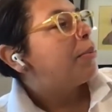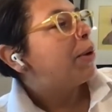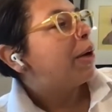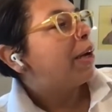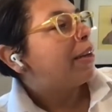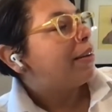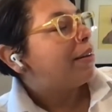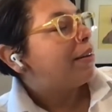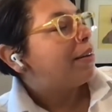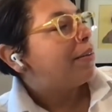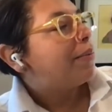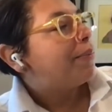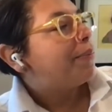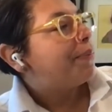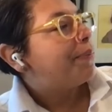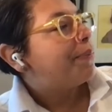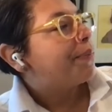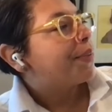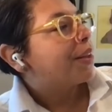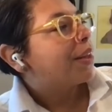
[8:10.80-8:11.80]
but
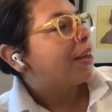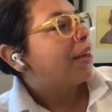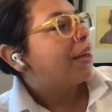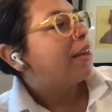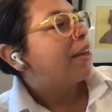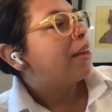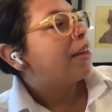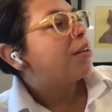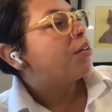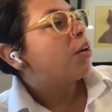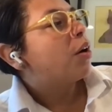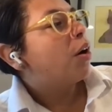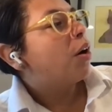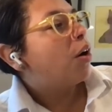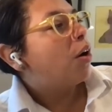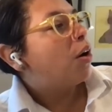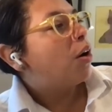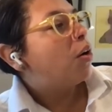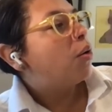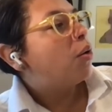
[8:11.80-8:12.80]
it has
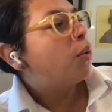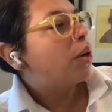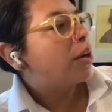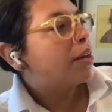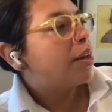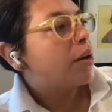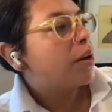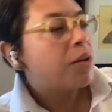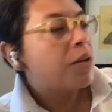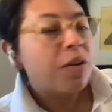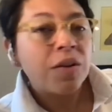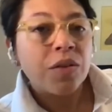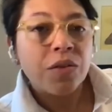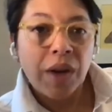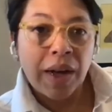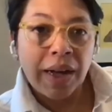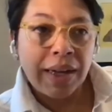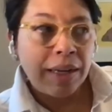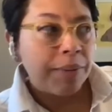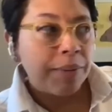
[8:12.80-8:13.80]
all worked out just
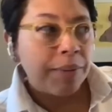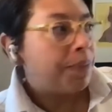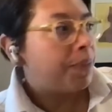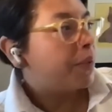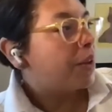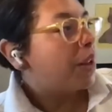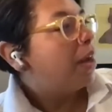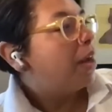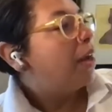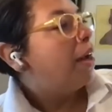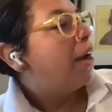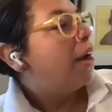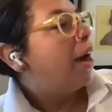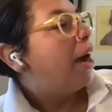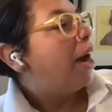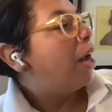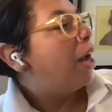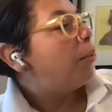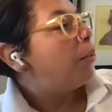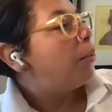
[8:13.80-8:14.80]
fine.
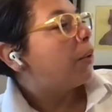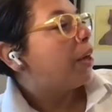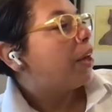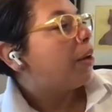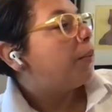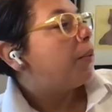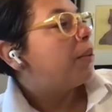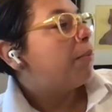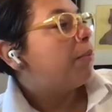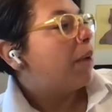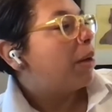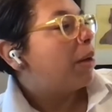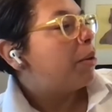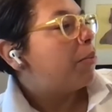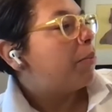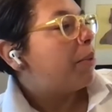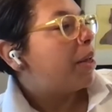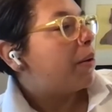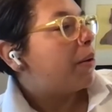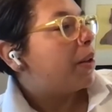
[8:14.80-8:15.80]
I'm okay with
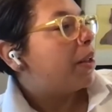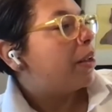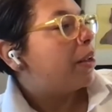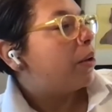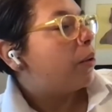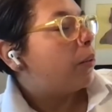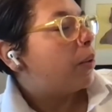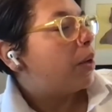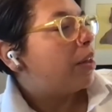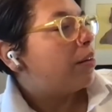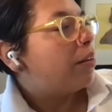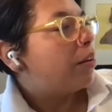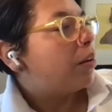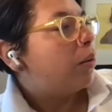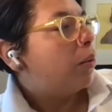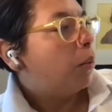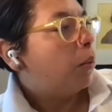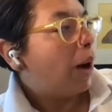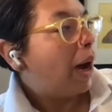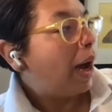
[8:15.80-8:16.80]
Mami marrying Luis.
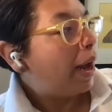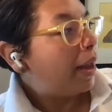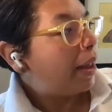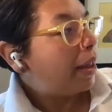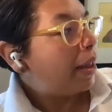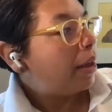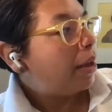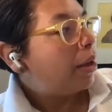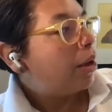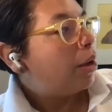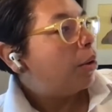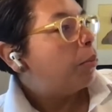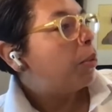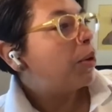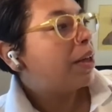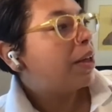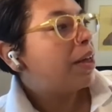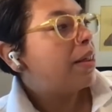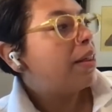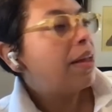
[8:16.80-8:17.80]
Why?
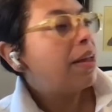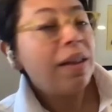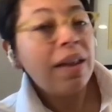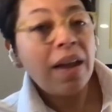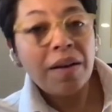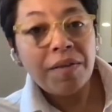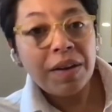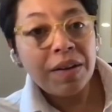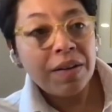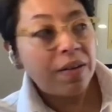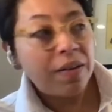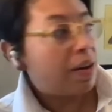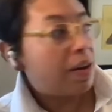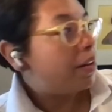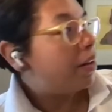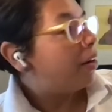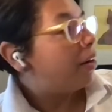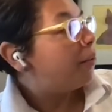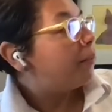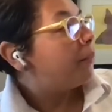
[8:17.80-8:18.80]
Because they love each
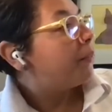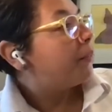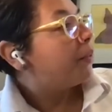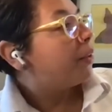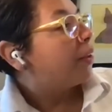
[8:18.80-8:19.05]
other.